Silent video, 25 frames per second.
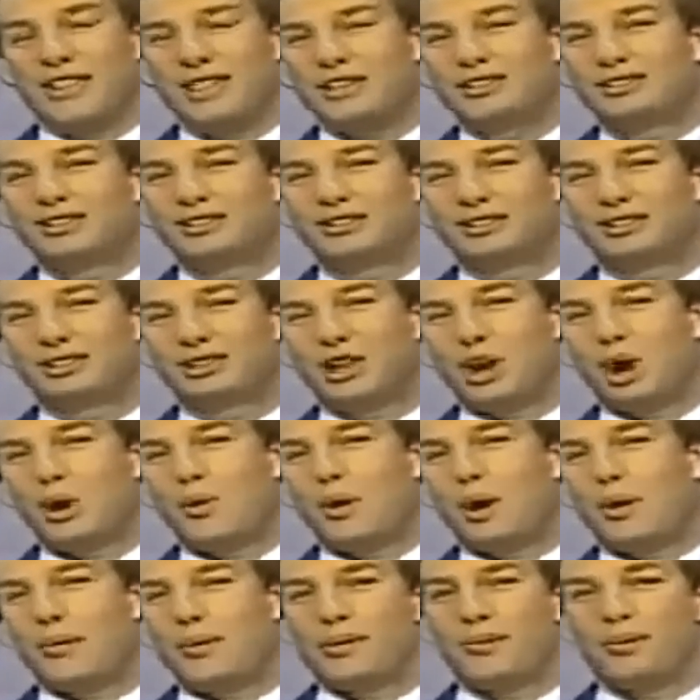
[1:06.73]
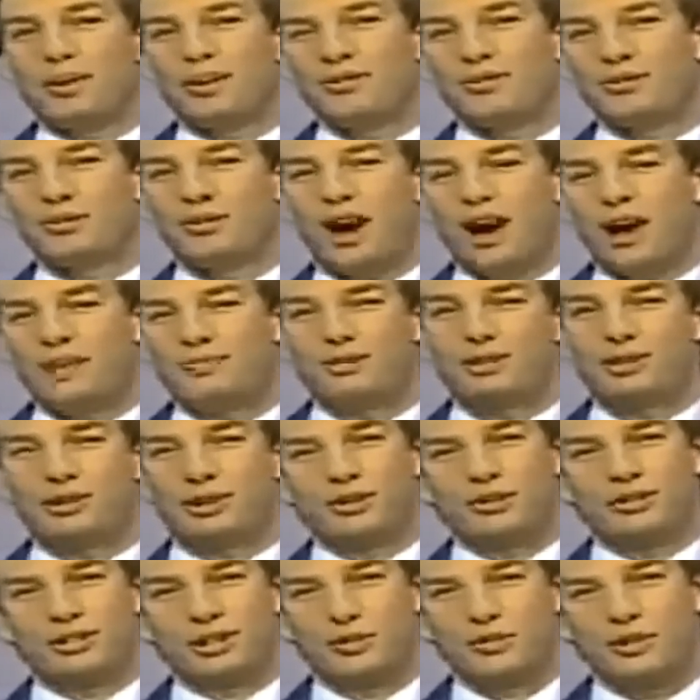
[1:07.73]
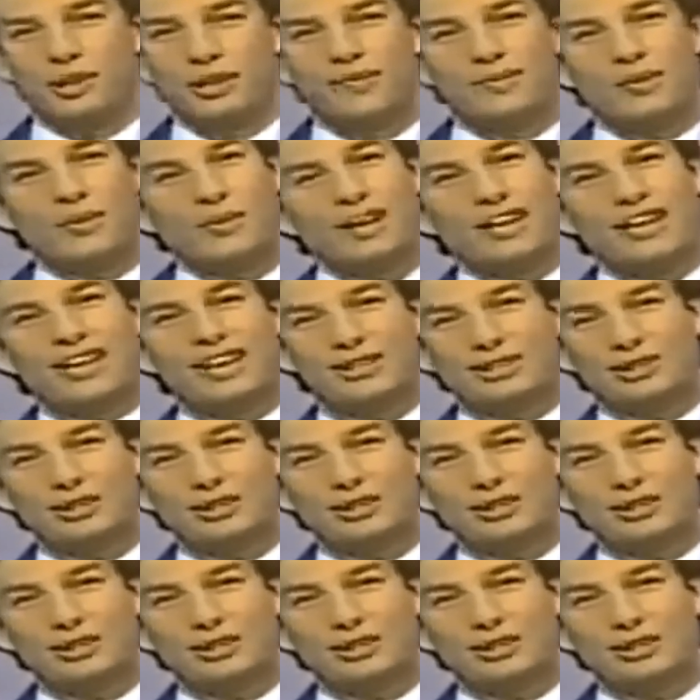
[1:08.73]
This is the show where we run through obstacles and we give away